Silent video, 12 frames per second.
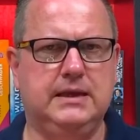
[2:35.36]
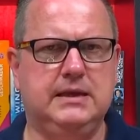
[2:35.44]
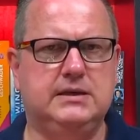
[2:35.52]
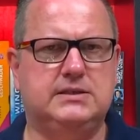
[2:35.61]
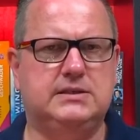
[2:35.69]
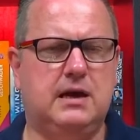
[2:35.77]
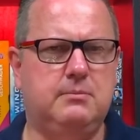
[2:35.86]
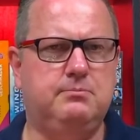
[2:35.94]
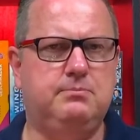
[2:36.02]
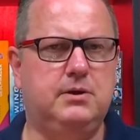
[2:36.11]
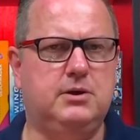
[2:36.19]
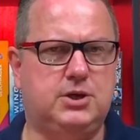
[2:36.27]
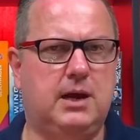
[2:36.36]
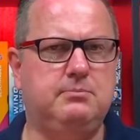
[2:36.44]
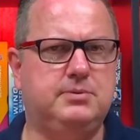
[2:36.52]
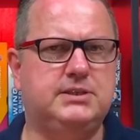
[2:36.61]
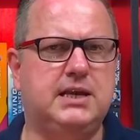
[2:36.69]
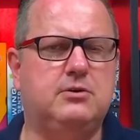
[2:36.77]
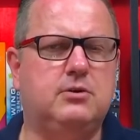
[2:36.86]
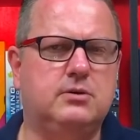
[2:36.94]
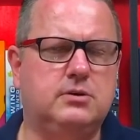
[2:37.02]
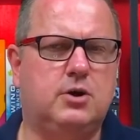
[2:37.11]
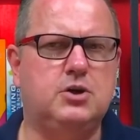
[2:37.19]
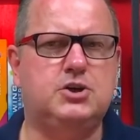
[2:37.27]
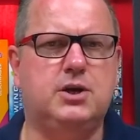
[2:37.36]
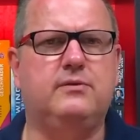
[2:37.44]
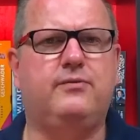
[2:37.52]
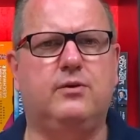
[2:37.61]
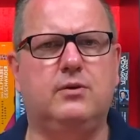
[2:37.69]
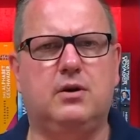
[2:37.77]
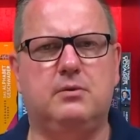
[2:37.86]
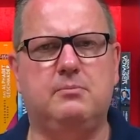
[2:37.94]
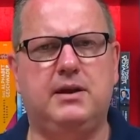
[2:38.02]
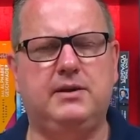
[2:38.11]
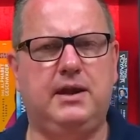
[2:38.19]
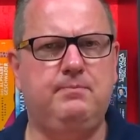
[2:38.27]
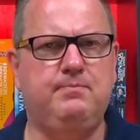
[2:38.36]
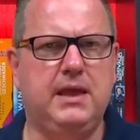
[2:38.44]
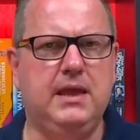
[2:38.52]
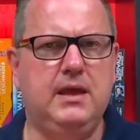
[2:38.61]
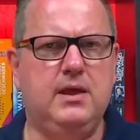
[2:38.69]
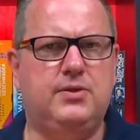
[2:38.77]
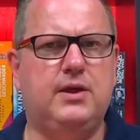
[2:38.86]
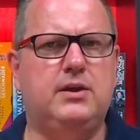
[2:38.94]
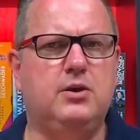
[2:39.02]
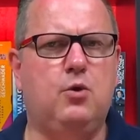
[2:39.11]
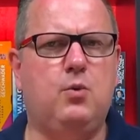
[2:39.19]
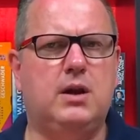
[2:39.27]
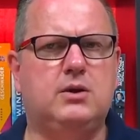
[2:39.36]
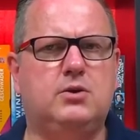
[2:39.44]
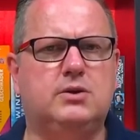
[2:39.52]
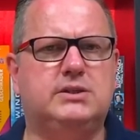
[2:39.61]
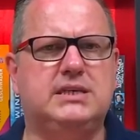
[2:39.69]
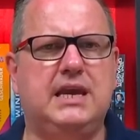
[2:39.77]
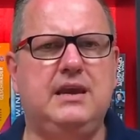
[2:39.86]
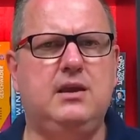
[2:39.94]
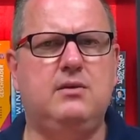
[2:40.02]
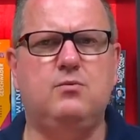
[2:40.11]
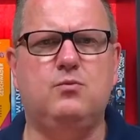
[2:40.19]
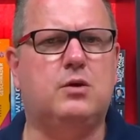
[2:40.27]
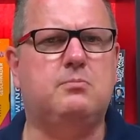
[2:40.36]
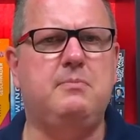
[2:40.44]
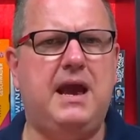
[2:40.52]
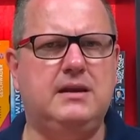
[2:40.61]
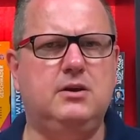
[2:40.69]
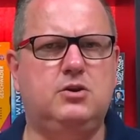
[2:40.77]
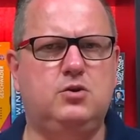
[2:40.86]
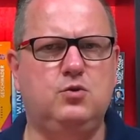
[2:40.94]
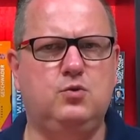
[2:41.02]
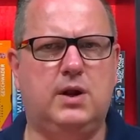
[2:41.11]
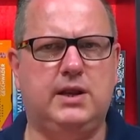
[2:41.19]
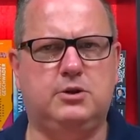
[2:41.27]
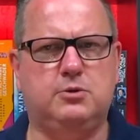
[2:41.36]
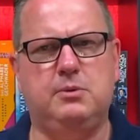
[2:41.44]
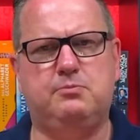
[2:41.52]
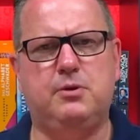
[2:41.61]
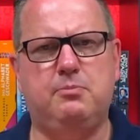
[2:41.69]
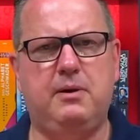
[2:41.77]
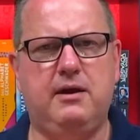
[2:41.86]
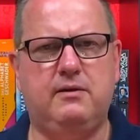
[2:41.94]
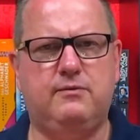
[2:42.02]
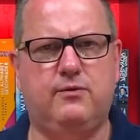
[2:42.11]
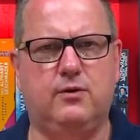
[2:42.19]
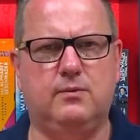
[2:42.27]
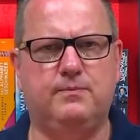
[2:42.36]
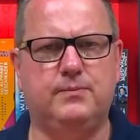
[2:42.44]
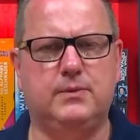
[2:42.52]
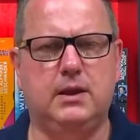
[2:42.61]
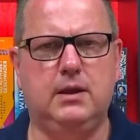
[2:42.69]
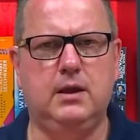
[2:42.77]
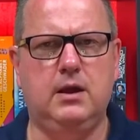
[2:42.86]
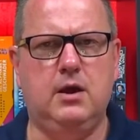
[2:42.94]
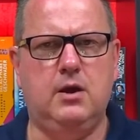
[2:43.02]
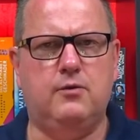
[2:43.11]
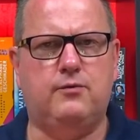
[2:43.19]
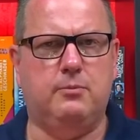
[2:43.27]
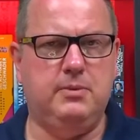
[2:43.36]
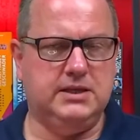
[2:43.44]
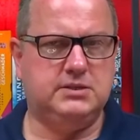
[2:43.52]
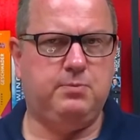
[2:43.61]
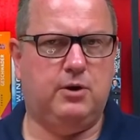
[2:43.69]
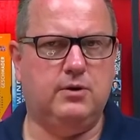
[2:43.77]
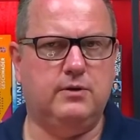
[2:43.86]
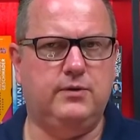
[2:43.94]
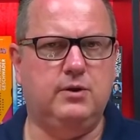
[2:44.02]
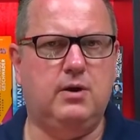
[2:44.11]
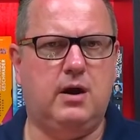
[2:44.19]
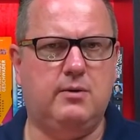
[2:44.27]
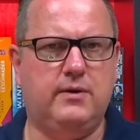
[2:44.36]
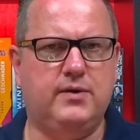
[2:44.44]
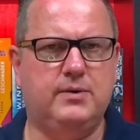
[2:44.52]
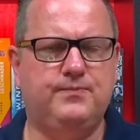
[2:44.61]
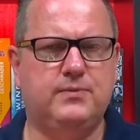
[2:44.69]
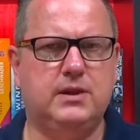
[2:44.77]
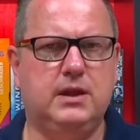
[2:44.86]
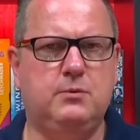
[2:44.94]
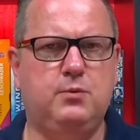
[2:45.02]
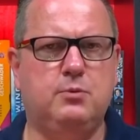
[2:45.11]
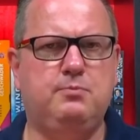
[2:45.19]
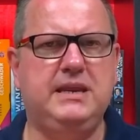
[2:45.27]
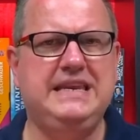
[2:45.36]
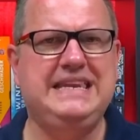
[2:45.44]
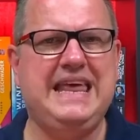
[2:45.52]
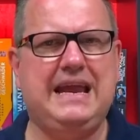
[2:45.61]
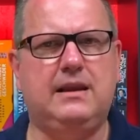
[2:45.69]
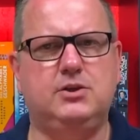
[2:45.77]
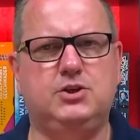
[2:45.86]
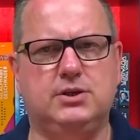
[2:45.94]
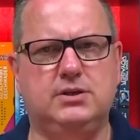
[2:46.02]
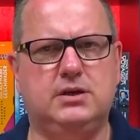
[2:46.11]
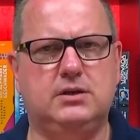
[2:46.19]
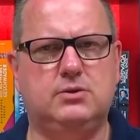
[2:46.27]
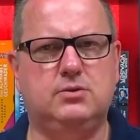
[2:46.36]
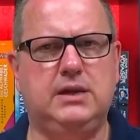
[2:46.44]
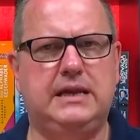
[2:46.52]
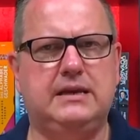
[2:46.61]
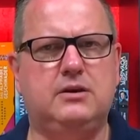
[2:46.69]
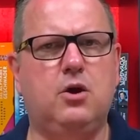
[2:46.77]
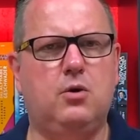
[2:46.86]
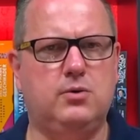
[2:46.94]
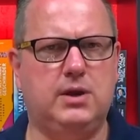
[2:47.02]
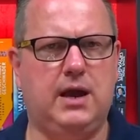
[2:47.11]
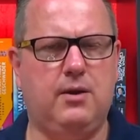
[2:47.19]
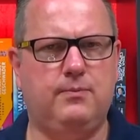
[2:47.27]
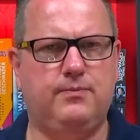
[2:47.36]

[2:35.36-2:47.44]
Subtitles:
Stamm said on Deutschlandfunk on Monday that no one could say what magnitude one had to be prepared for. From his point of view, however, it would be negligent to let it go now.